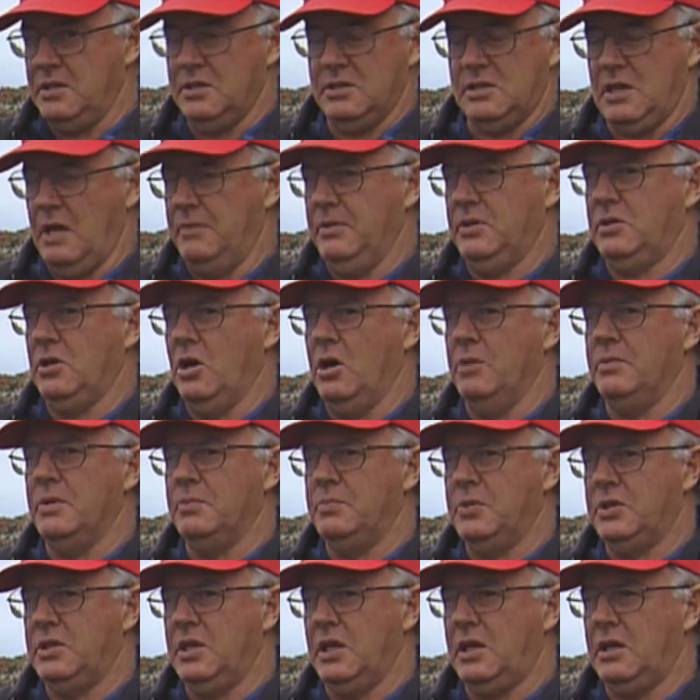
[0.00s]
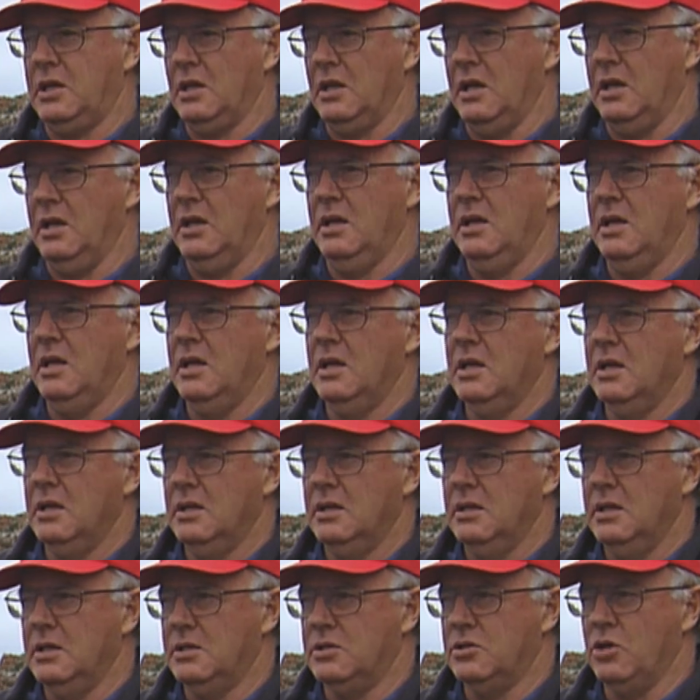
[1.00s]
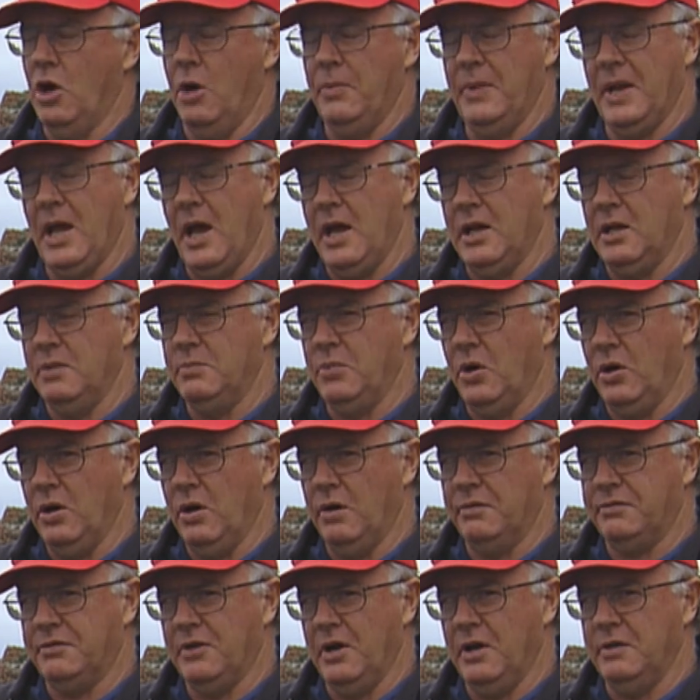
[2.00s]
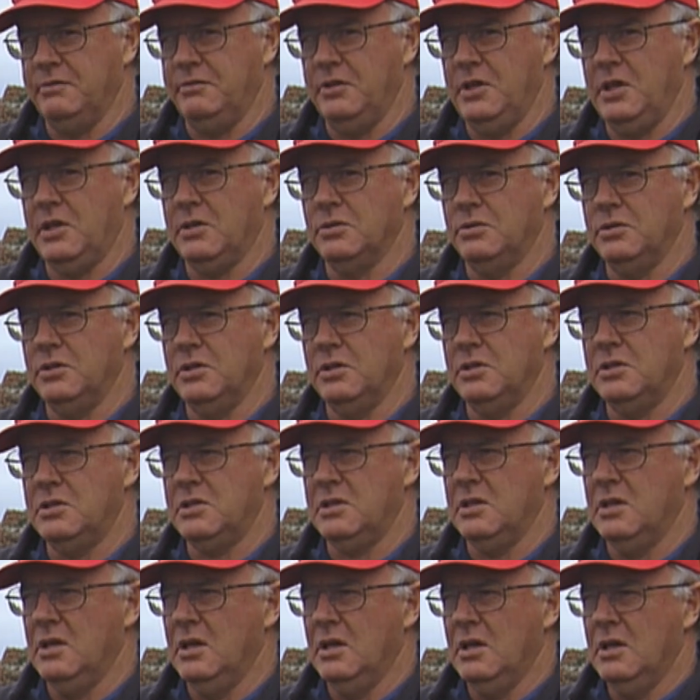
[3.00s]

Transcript: In summertime in particular, it's dominated by off-road vehicle use.